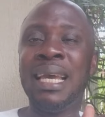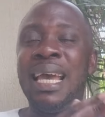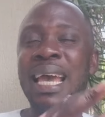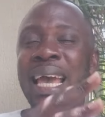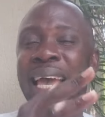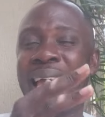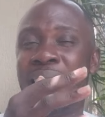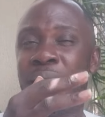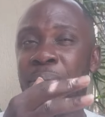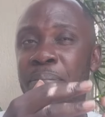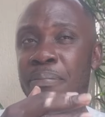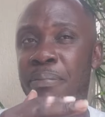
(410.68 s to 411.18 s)

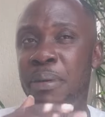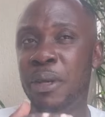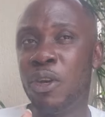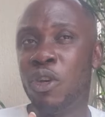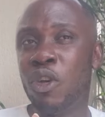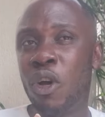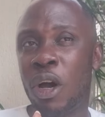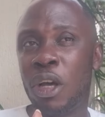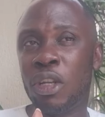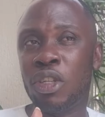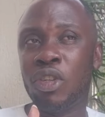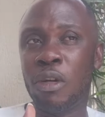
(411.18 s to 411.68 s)
And
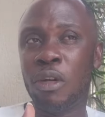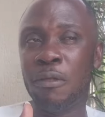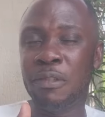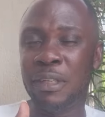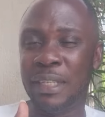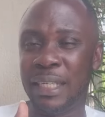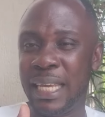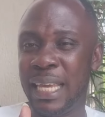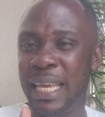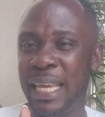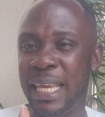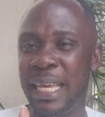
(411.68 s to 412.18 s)
because of
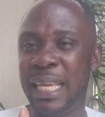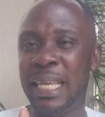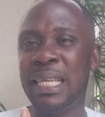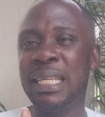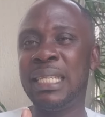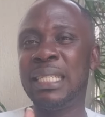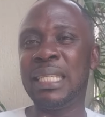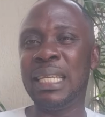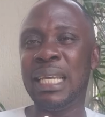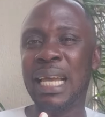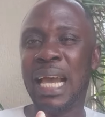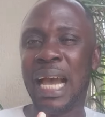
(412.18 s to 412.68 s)
this,